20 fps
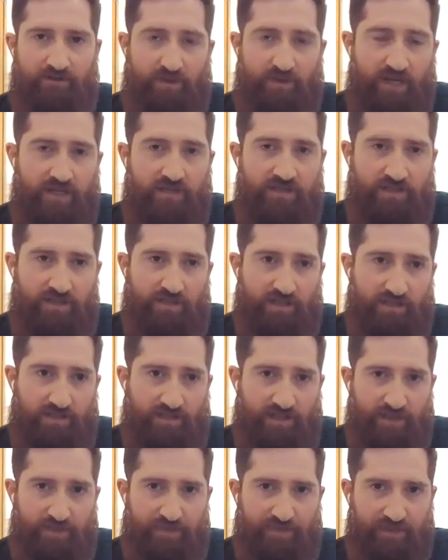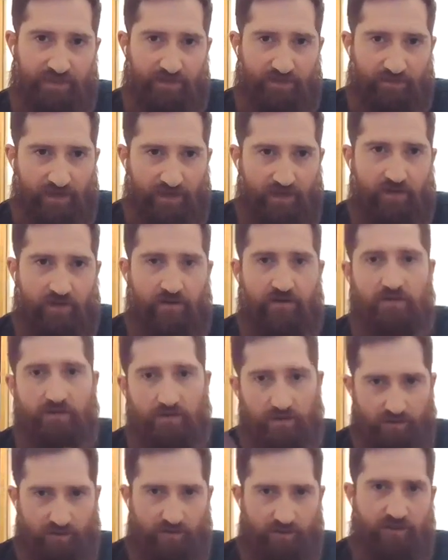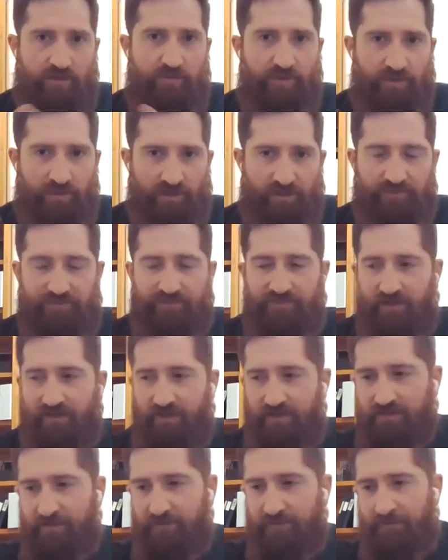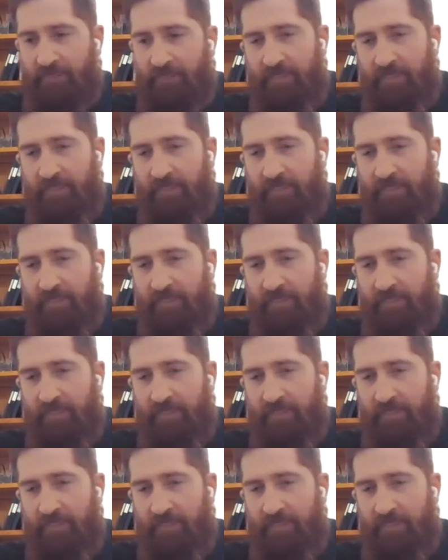So any genotypes that are there are going to be amplified.